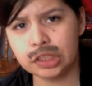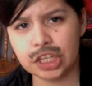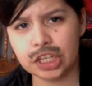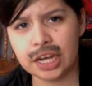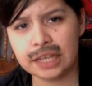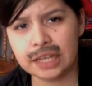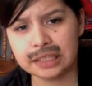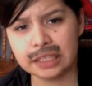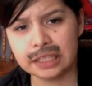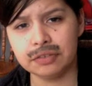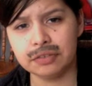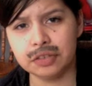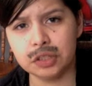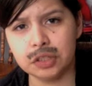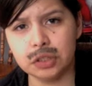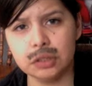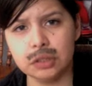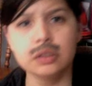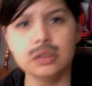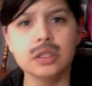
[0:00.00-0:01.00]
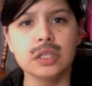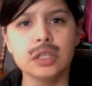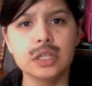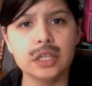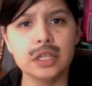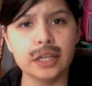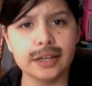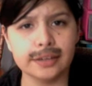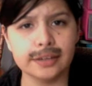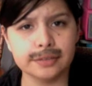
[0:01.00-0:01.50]
jazz i feel I
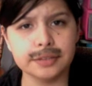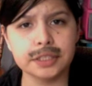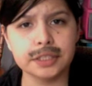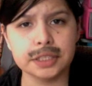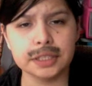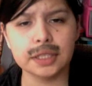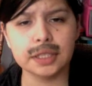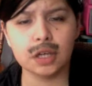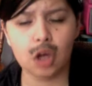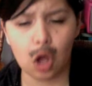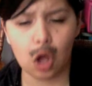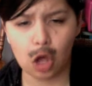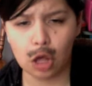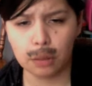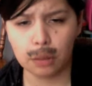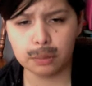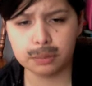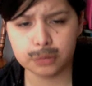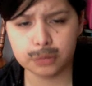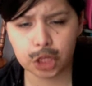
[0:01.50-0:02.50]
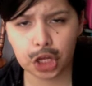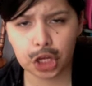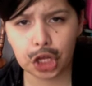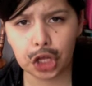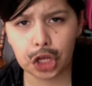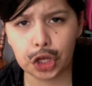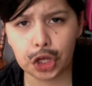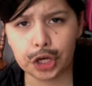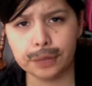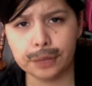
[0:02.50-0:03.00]
feel calm and
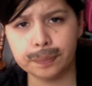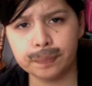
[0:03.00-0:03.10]
good